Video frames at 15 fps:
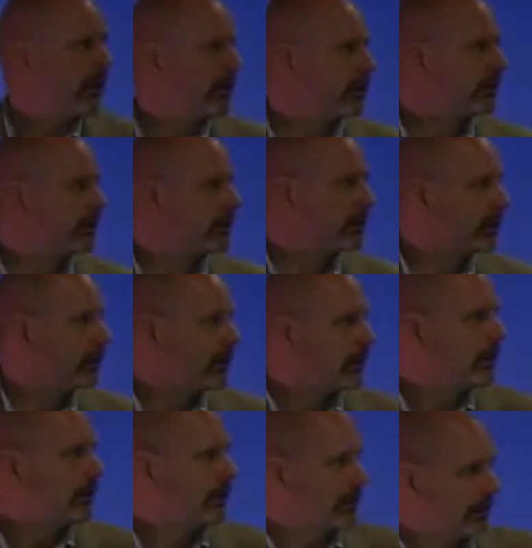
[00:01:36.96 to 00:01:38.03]
And
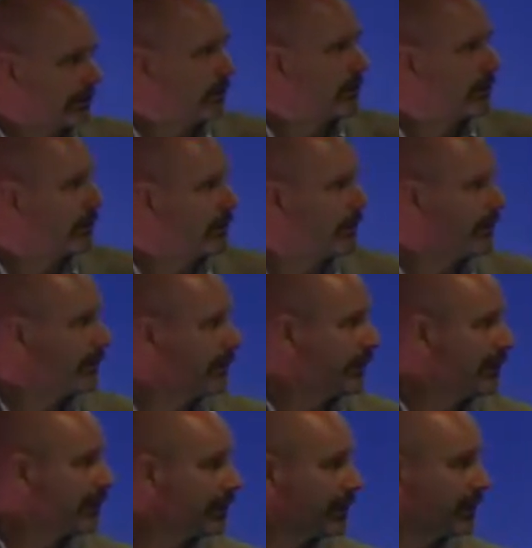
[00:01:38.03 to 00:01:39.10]
oh, it says welcome. I missed